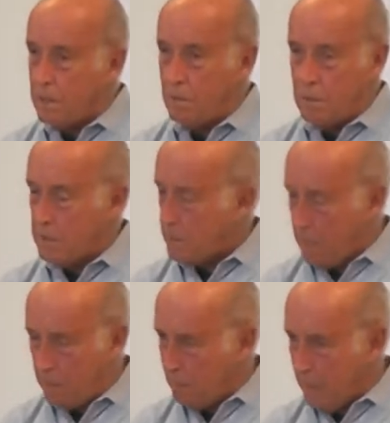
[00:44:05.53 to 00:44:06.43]
He was
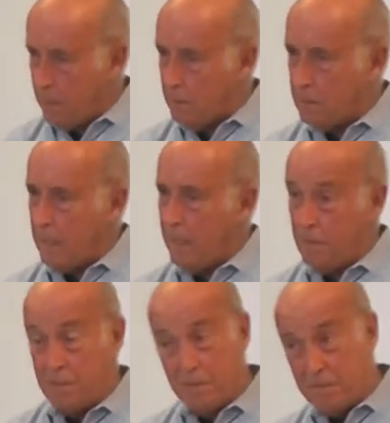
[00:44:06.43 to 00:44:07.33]
not well
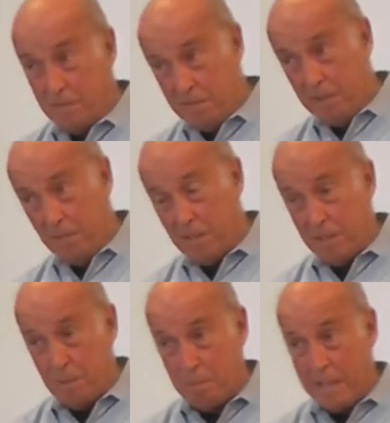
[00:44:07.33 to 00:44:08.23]
and really
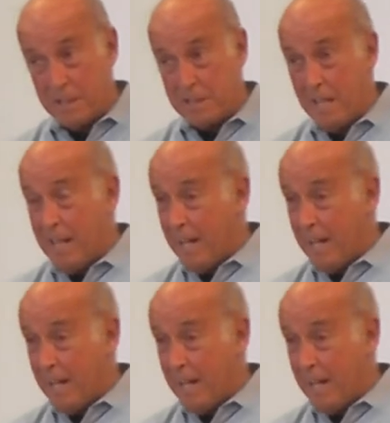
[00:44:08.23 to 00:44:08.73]
very depressed.